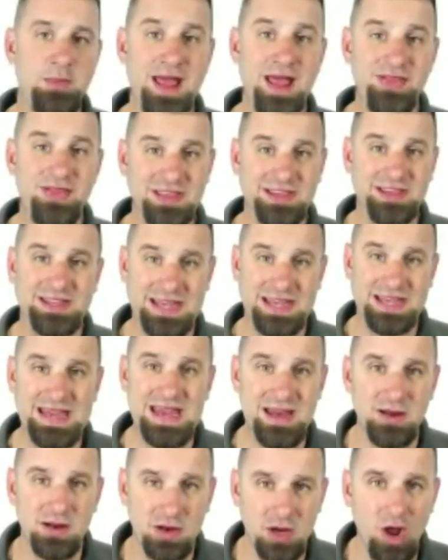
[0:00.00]
And the key
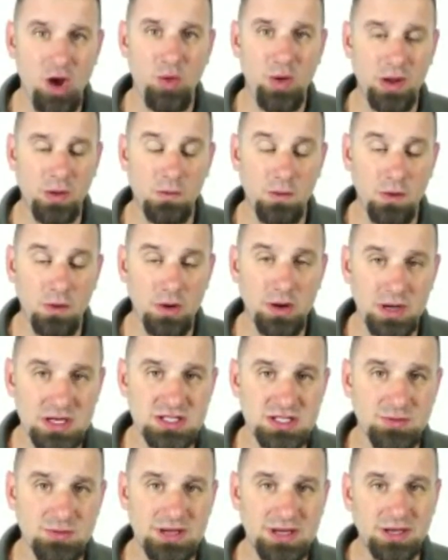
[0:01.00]
to knowing what it is that
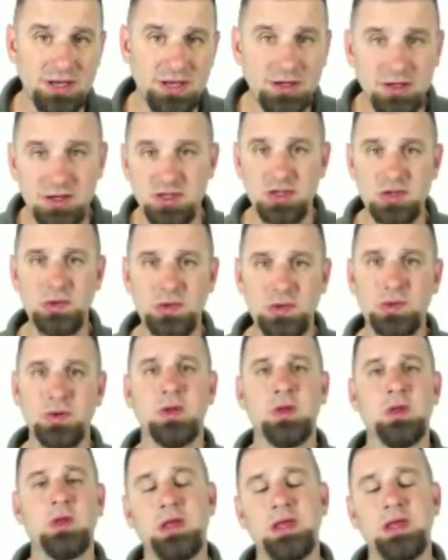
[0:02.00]
we need to do